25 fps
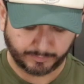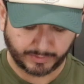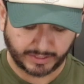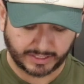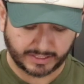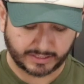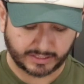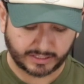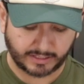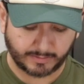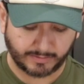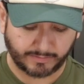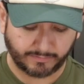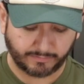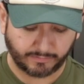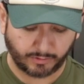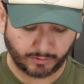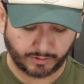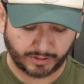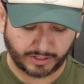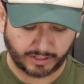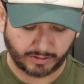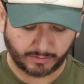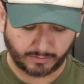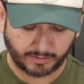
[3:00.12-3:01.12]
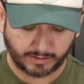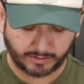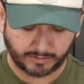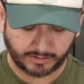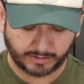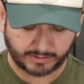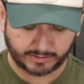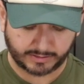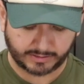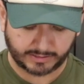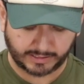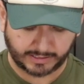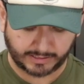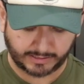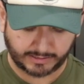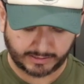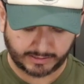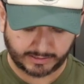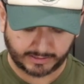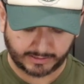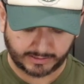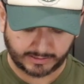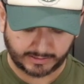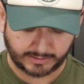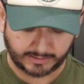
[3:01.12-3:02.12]
pieces to be floating around inside
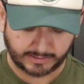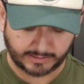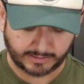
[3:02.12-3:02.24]
the